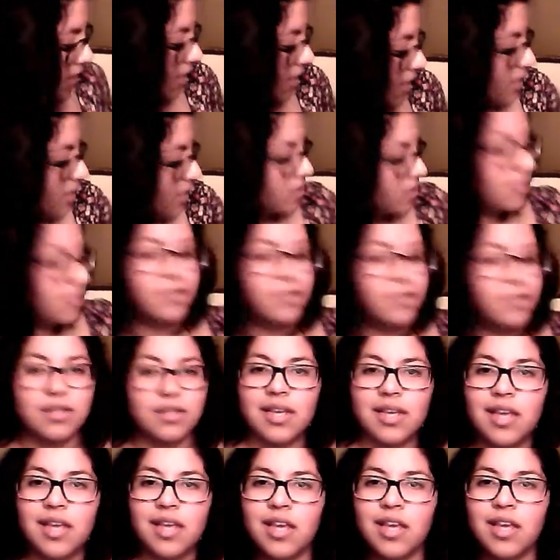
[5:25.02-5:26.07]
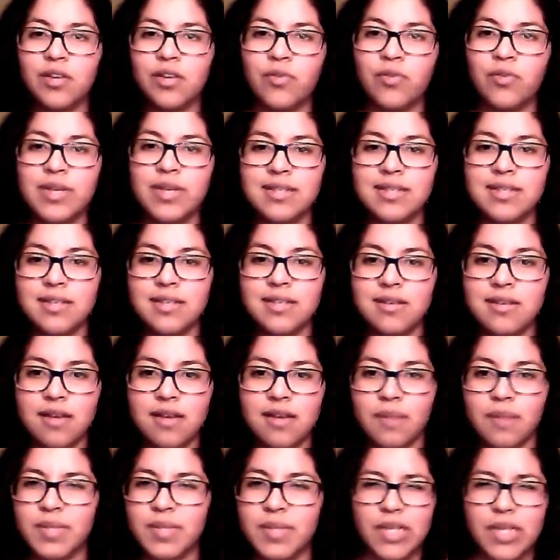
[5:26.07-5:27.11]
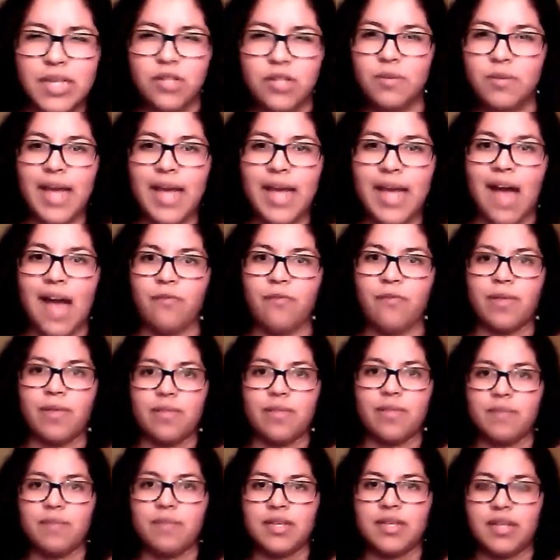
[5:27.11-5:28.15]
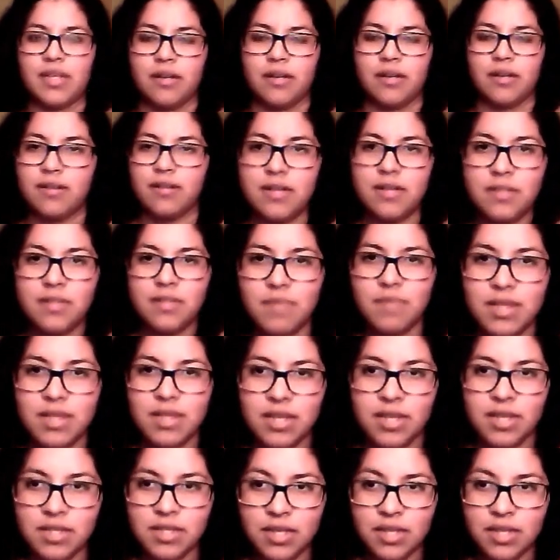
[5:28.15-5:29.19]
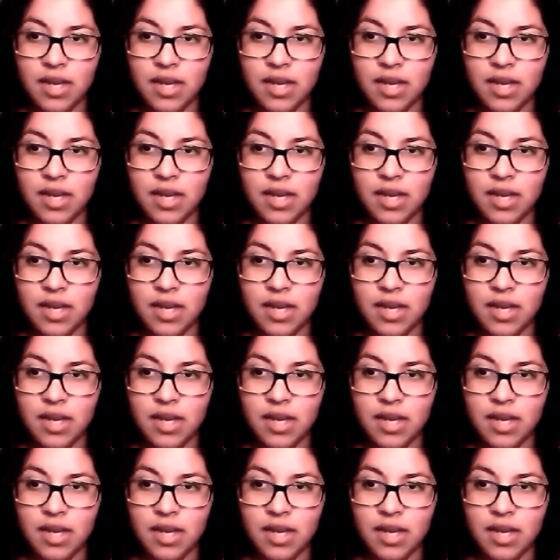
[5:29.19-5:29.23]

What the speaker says: this increasing obsession we have with materialism in this